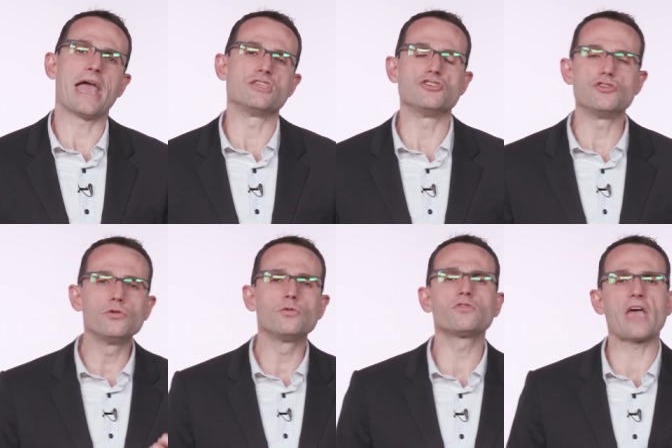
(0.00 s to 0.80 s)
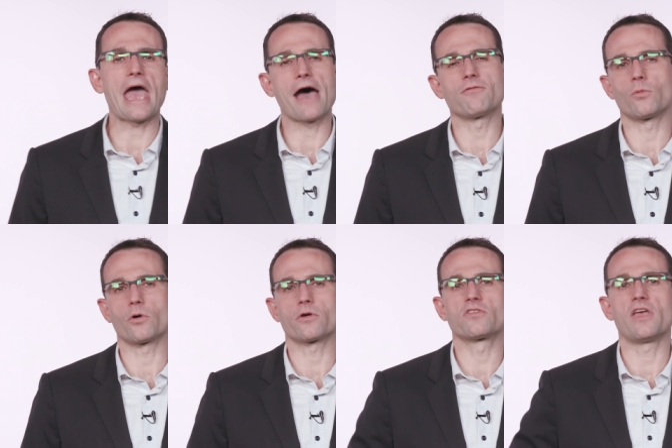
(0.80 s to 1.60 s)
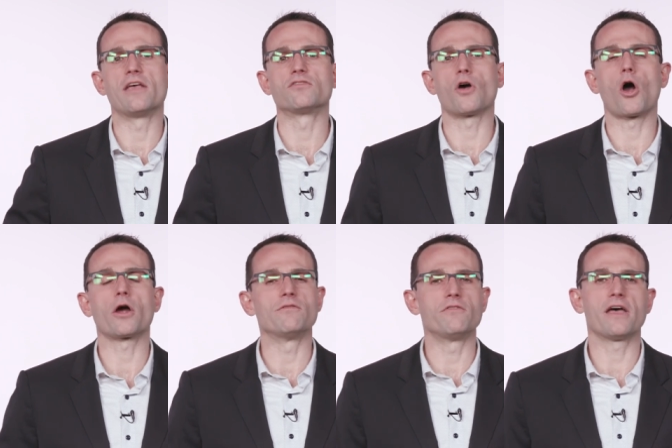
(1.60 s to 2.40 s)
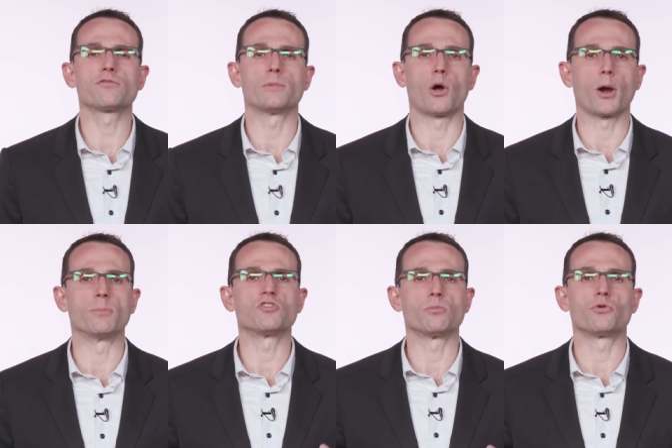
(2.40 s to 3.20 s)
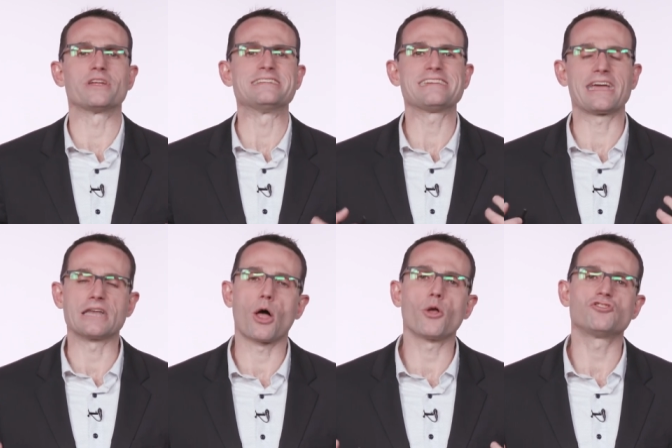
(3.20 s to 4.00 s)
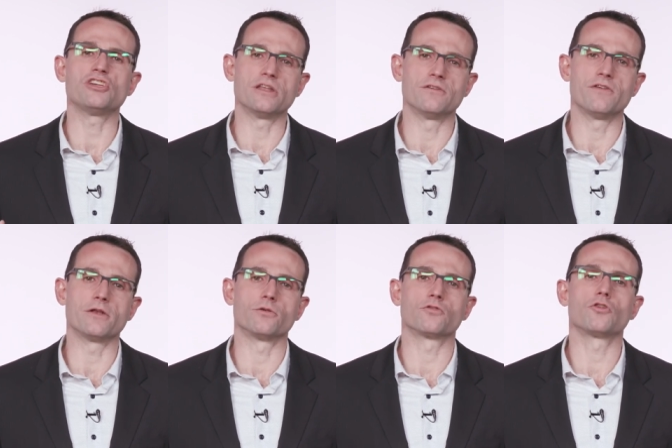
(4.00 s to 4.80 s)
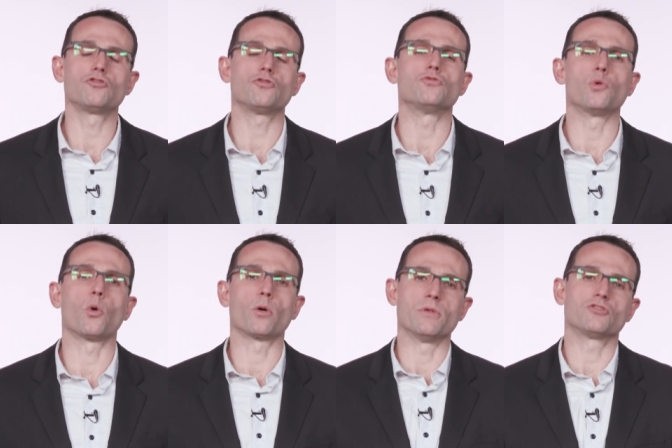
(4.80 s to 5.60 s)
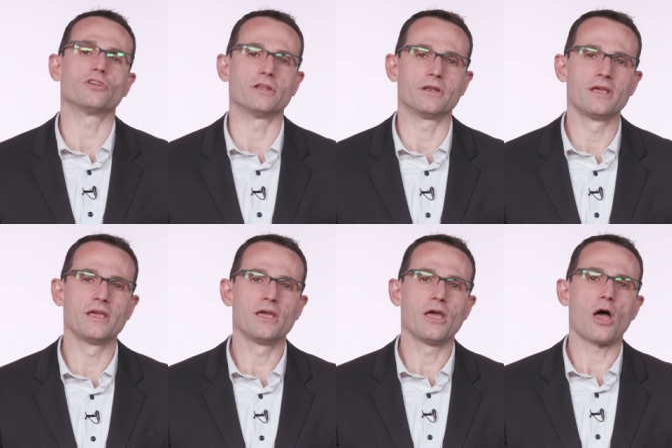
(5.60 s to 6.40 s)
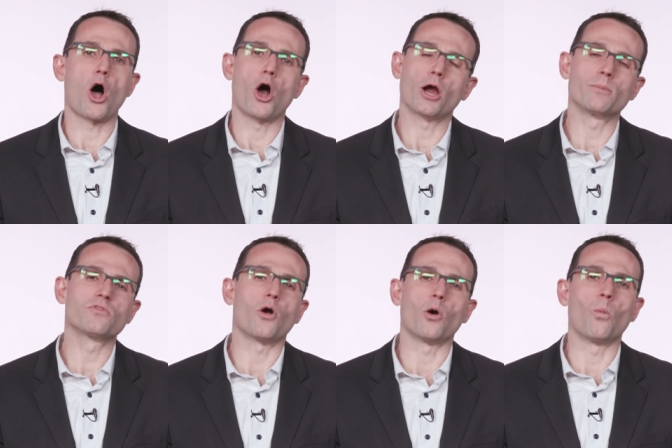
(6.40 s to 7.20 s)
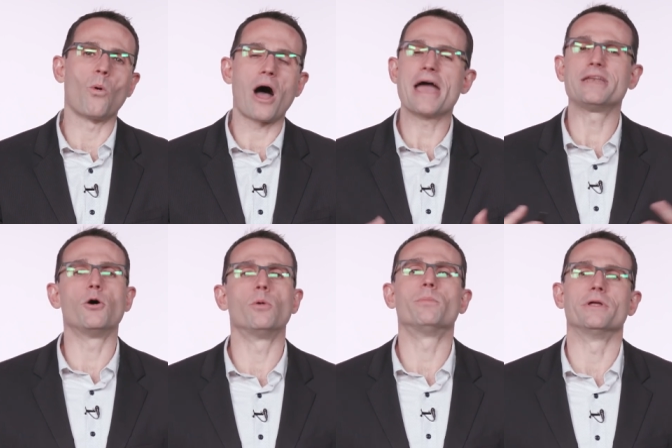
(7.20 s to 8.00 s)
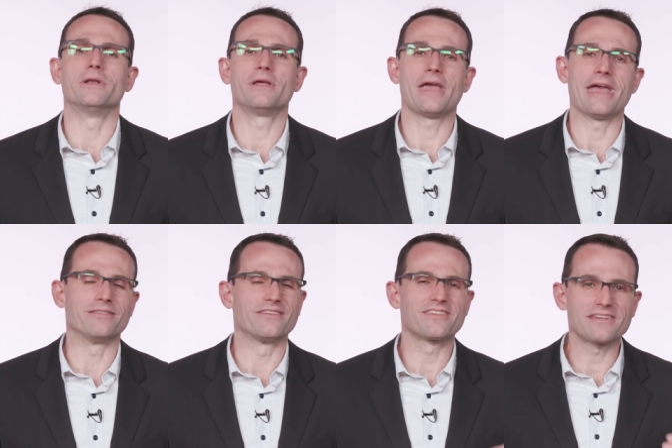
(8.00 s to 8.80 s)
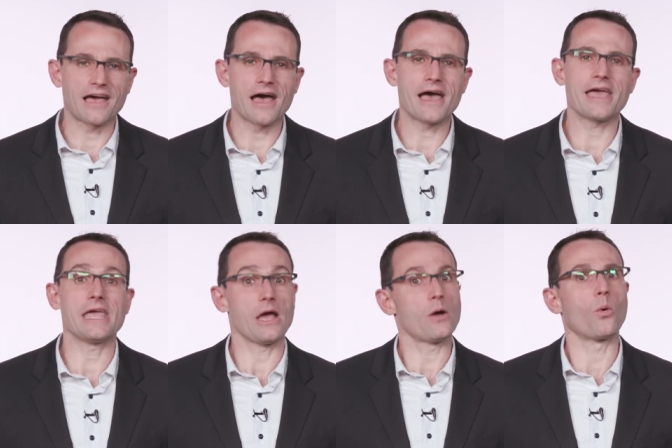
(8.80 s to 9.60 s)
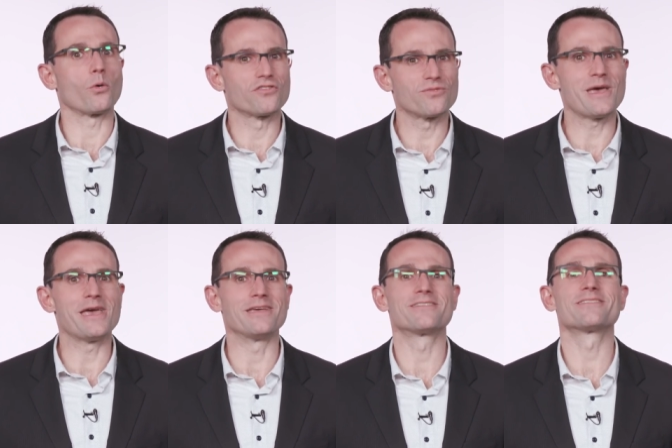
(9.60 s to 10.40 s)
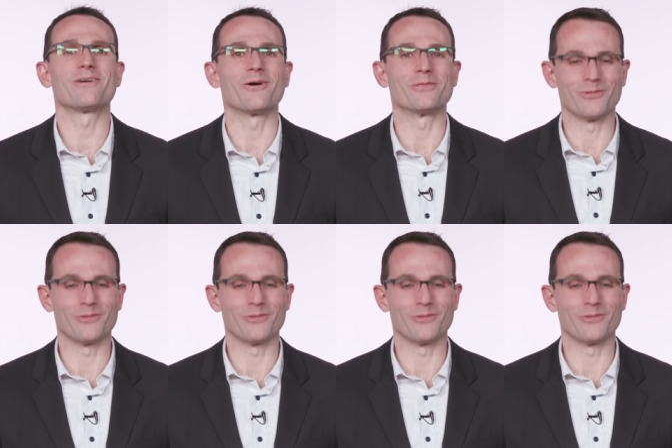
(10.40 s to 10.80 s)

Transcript: and use AFWERX as our investment arm to bring technology innovators to your mission. Arms are wide open and sky or space are